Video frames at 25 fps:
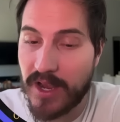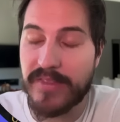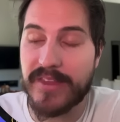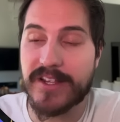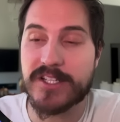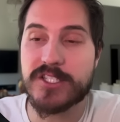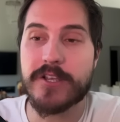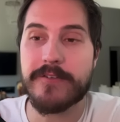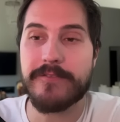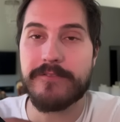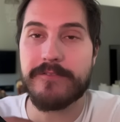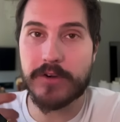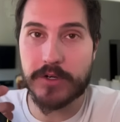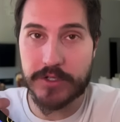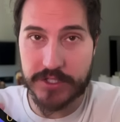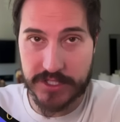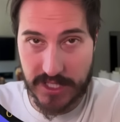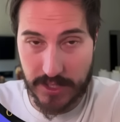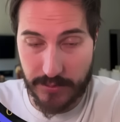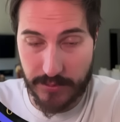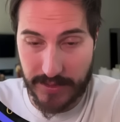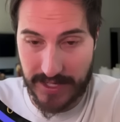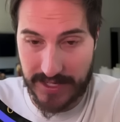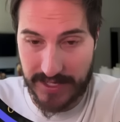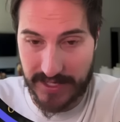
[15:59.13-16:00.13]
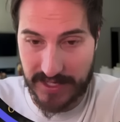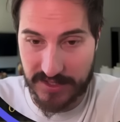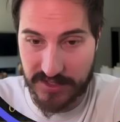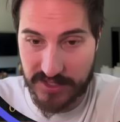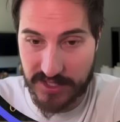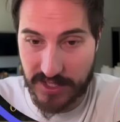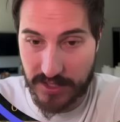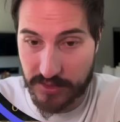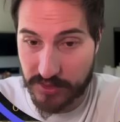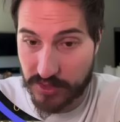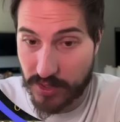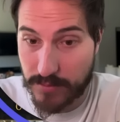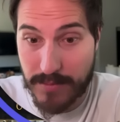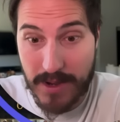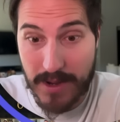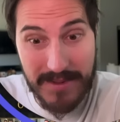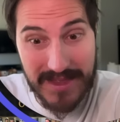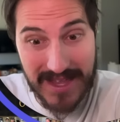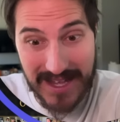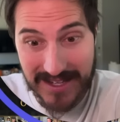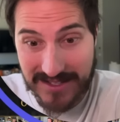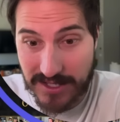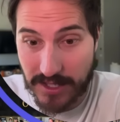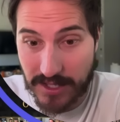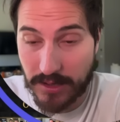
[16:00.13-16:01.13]
That's the first thing we got to consider. So
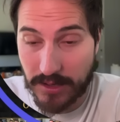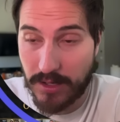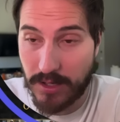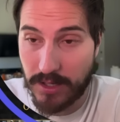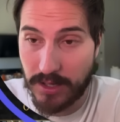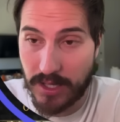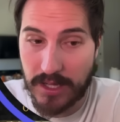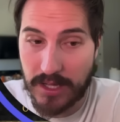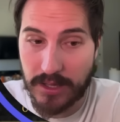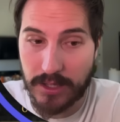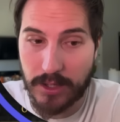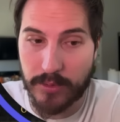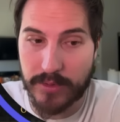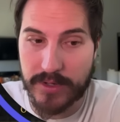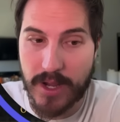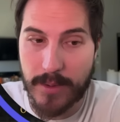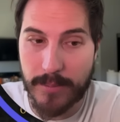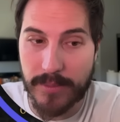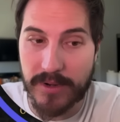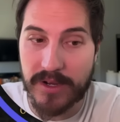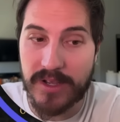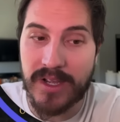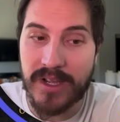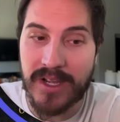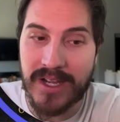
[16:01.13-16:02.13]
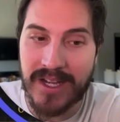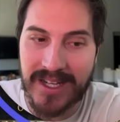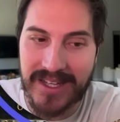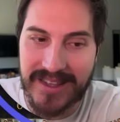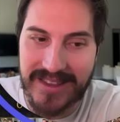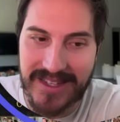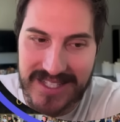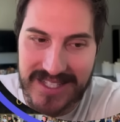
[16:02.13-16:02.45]
maybe that's a lot lower number. The